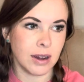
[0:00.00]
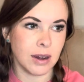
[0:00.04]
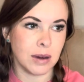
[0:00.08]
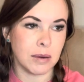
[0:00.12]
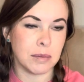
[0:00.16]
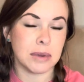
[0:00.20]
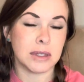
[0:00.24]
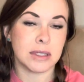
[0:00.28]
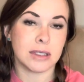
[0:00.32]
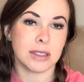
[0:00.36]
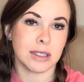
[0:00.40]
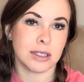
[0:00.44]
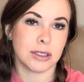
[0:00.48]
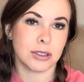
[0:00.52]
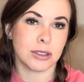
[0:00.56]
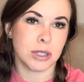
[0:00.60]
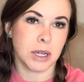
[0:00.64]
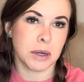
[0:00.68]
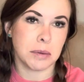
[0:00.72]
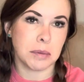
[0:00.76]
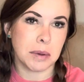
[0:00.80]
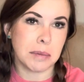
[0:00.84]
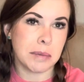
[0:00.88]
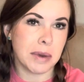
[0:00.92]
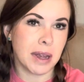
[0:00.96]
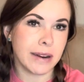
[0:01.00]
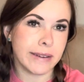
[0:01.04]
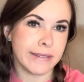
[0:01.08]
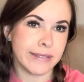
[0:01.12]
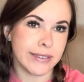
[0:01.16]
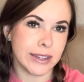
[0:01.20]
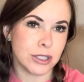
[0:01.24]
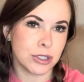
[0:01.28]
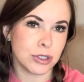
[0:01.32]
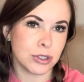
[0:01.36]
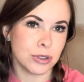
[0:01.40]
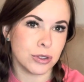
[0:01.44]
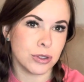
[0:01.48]
it's extremely
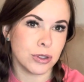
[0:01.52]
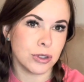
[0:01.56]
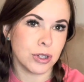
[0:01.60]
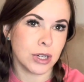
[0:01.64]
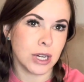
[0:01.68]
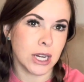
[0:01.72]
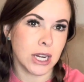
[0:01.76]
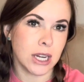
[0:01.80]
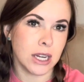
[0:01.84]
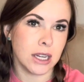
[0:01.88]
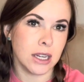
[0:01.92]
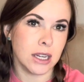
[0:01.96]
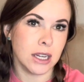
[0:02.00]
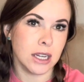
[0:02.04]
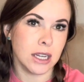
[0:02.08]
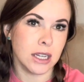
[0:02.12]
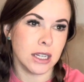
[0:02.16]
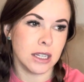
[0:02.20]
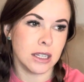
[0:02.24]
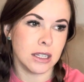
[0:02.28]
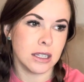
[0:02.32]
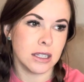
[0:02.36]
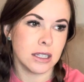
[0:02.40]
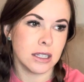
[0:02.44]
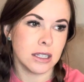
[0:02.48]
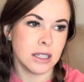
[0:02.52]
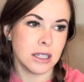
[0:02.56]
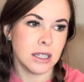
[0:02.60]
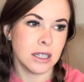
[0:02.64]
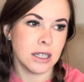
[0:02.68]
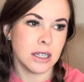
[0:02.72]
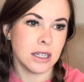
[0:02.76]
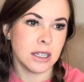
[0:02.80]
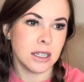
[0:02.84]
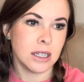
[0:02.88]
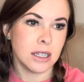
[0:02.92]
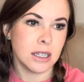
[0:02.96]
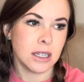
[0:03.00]
beneficial, and
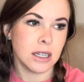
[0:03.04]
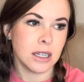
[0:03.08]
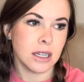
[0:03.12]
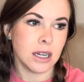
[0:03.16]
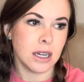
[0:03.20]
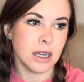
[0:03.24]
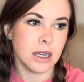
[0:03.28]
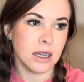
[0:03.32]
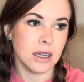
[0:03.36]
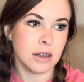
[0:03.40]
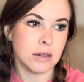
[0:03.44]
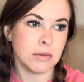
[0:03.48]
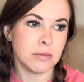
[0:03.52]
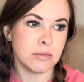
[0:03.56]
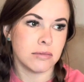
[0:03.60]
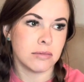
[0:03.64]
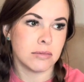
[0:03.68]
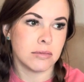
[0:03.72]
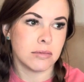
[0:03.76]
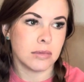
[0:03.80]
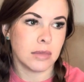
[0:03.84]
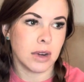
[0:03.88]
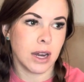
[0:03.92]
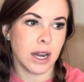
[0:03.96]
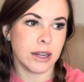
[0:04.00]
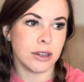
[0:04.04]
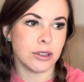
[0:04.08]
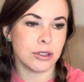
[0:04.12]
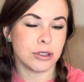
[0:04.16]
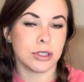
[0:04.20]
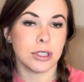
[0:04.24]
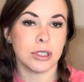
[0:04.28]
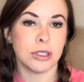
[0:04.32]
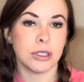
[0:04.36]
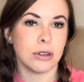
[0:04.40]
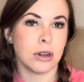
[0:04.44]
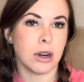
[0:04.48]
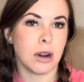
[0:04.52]
I used to
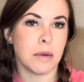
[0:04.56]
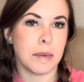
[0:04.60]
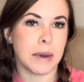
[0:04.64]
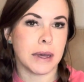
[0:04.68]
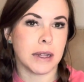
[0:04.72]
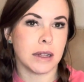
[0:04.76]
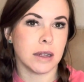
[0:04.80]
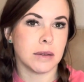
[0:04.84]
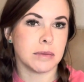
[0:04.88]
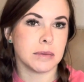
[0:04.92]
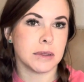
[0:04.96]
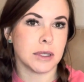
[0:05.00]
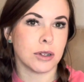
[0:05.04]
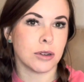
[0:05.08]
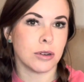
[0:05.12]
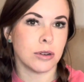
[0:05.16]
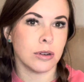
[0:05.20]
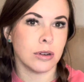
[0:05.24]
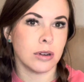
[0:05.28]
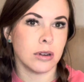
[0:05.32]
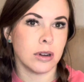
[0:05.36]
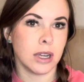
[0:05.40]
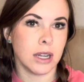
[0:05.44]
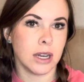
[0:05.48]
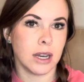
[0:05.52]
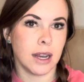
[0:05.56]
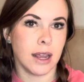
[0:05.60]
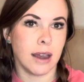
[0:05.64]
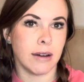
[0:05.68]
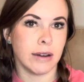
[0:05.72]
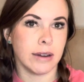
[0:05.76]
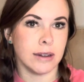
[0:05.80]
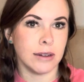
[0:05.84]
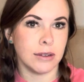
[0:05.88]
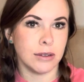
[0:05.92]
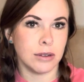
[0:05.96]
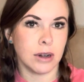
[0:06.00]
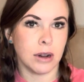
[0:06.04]
do it on my elliptical, and now I
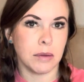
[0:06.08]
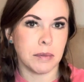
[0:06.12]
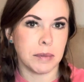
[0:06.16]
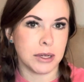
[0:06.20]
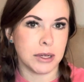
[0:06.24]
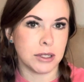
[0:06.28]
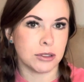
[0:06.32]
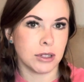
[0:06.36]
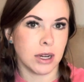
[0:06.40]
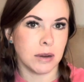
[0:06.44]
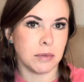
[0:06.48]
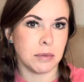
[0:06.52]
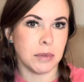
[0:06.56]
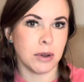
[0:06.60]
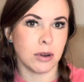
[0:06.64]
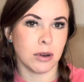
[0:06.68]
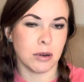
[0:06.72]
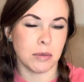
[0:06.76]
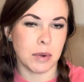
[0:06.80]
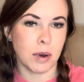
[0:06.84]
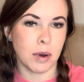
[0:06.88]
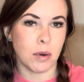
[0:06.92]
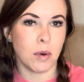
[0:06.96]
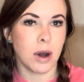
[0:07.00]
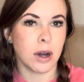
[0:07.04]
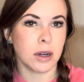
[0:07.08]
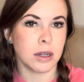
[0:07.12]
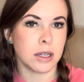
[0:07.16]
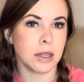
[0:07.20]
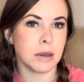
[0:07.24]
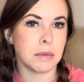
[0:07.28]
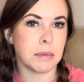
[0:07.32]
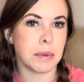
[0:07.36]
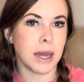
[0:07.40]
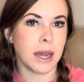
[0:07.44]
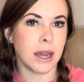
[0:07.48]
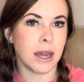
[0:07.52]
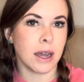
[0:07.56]
do it on my treadmill or my walking
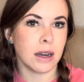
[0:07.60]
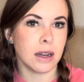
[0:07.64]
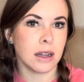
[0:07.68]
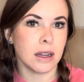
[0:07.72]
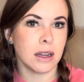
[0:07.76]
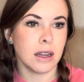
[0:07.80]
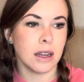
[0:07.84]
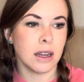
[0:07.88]
pad.